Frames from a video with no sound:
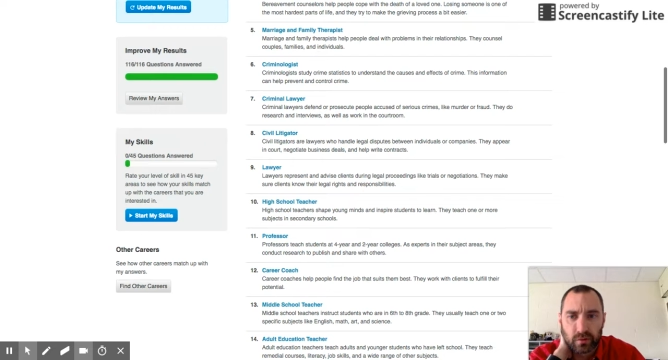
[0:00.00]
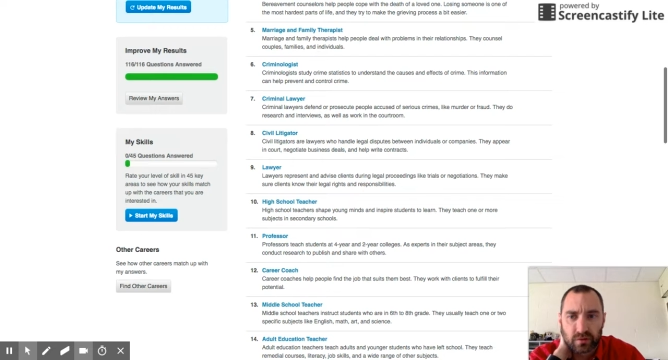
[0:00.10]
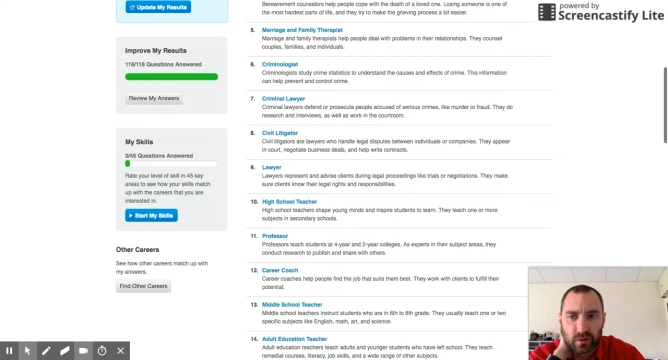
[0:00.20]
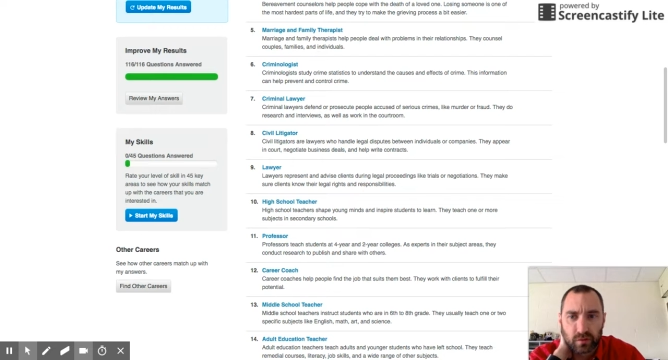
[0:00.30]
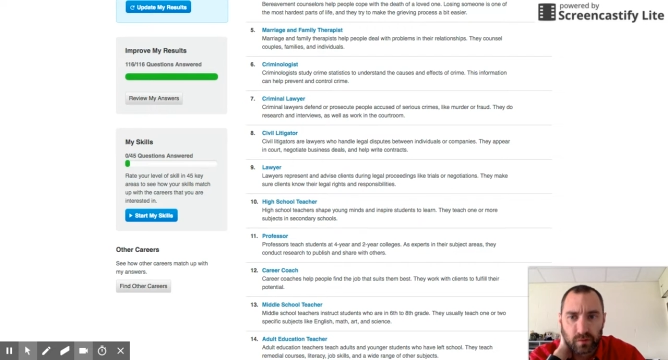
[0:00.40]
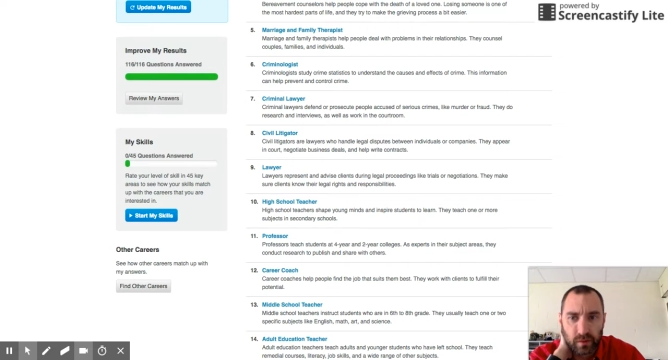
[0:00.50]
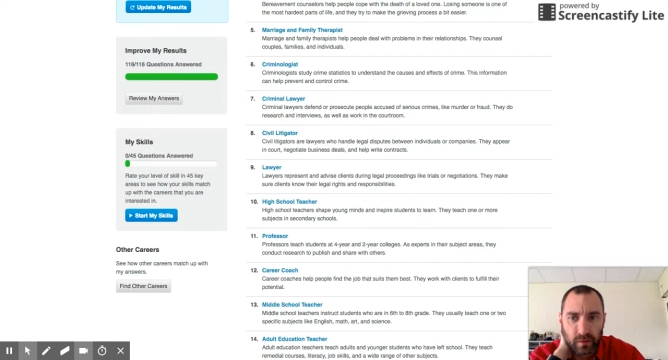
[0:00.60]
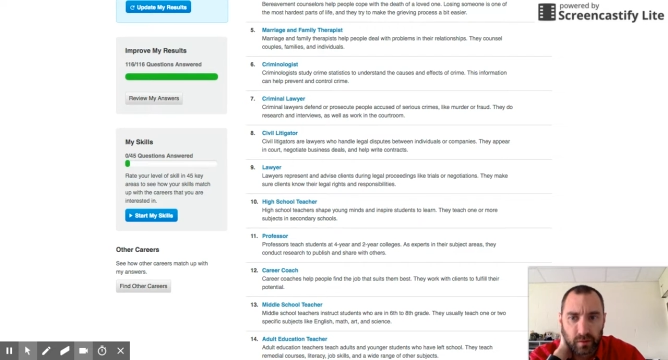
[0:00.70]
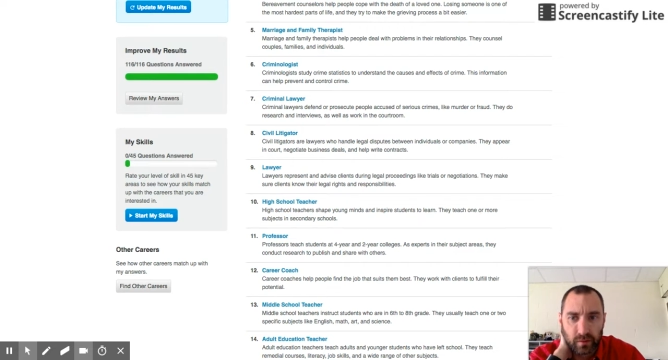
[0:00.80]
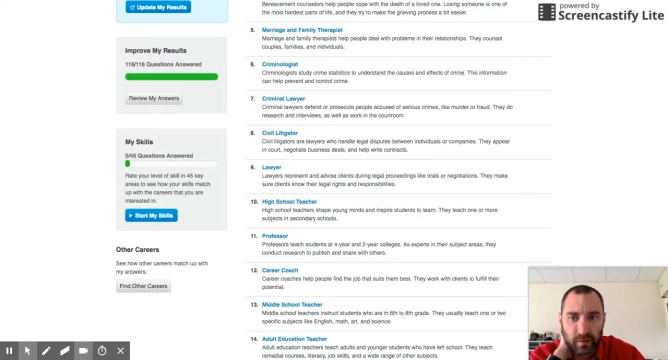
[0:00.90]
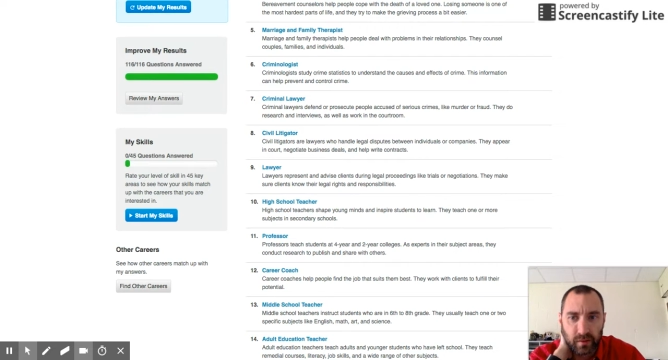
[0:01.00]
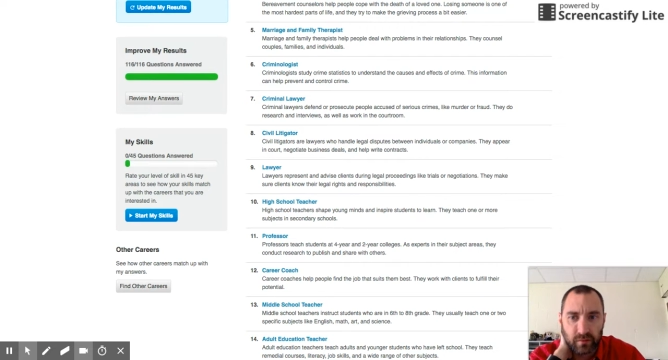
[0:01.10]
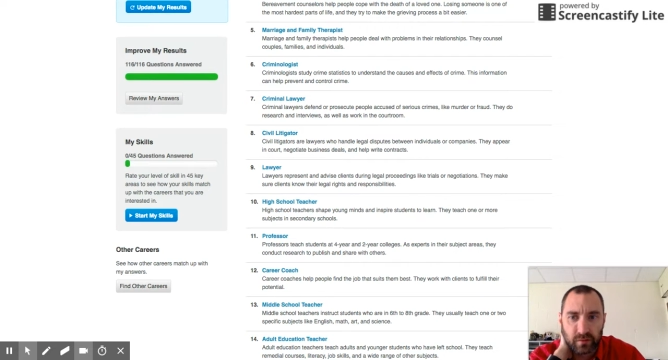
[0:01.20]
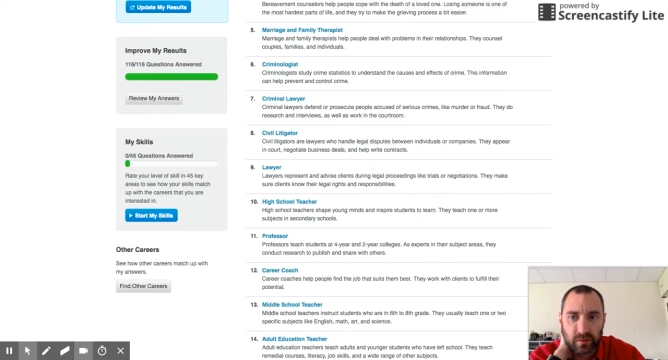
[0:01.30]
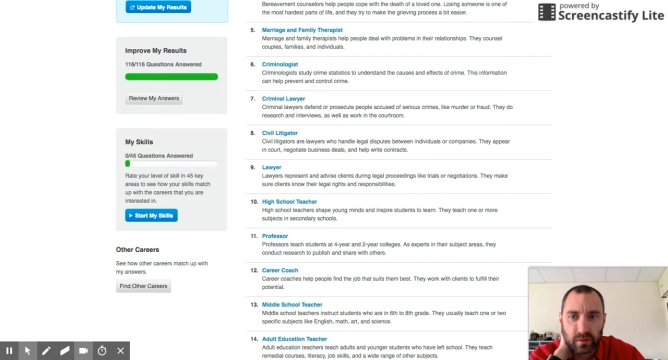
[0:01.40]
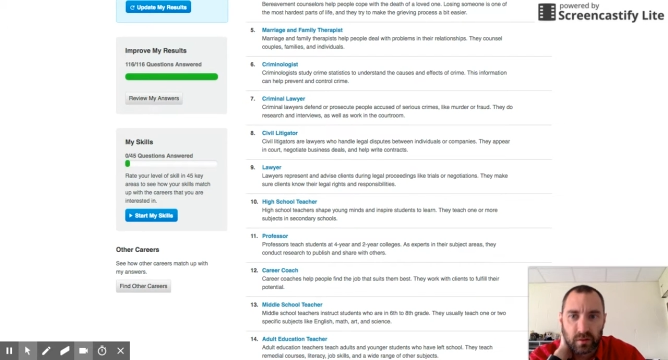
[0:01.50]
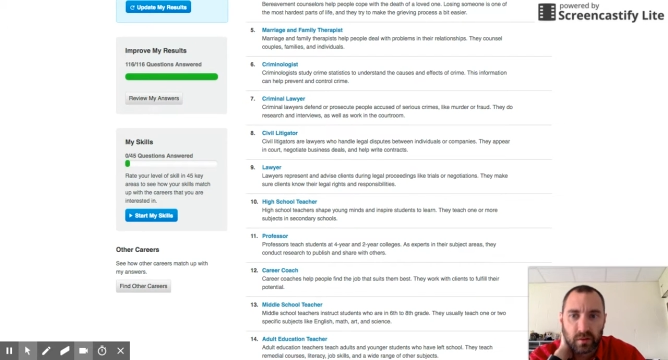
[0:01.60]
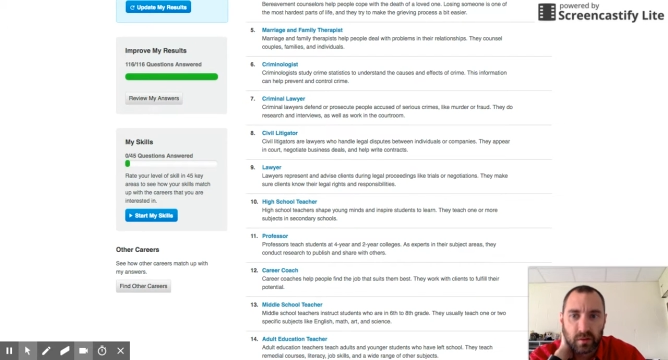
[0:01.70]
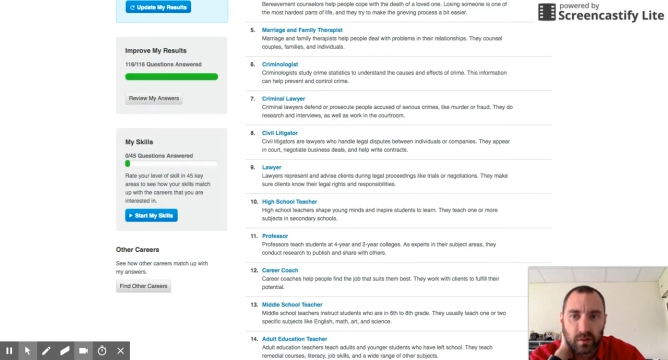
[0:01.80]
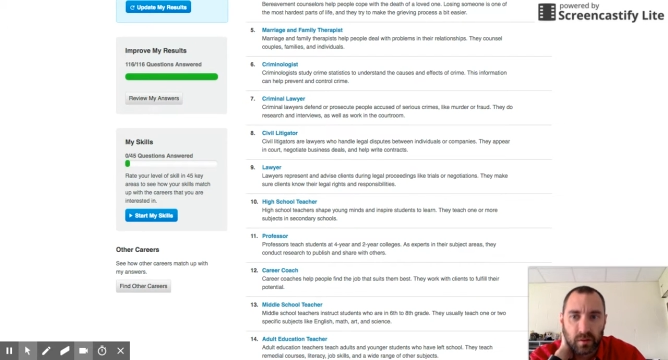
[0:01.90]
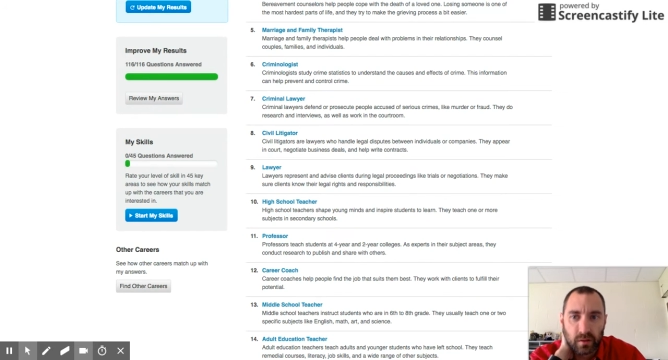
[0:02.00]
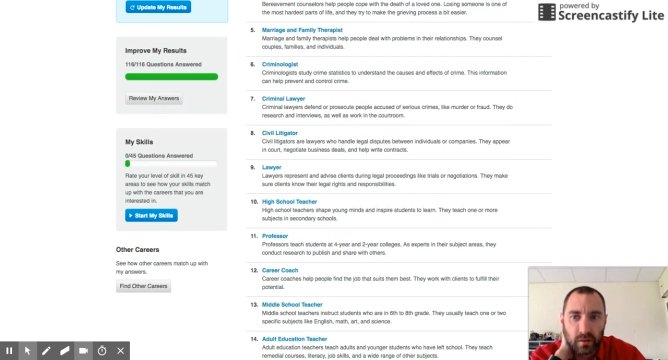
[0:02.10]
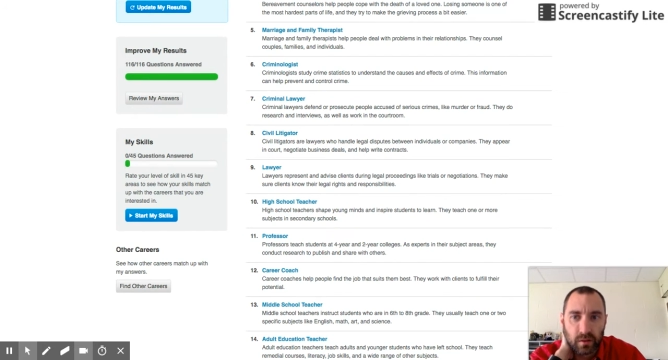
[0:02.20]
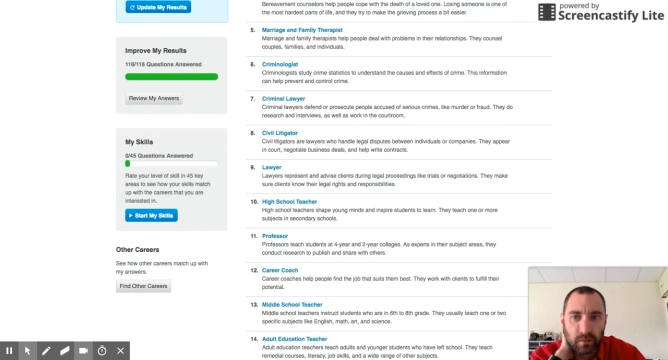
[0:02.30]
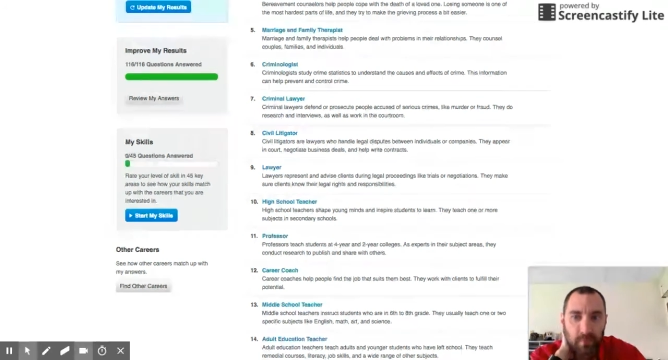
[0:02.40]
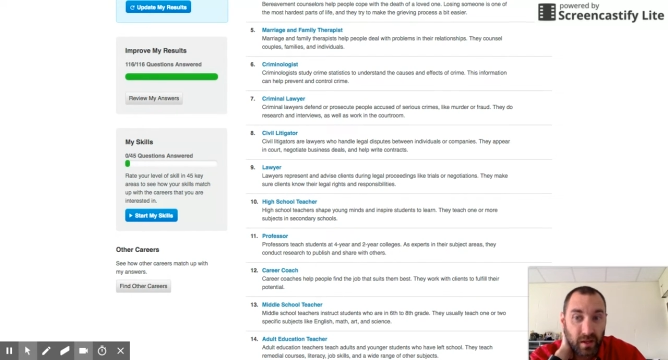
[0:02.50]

see over here on the left, my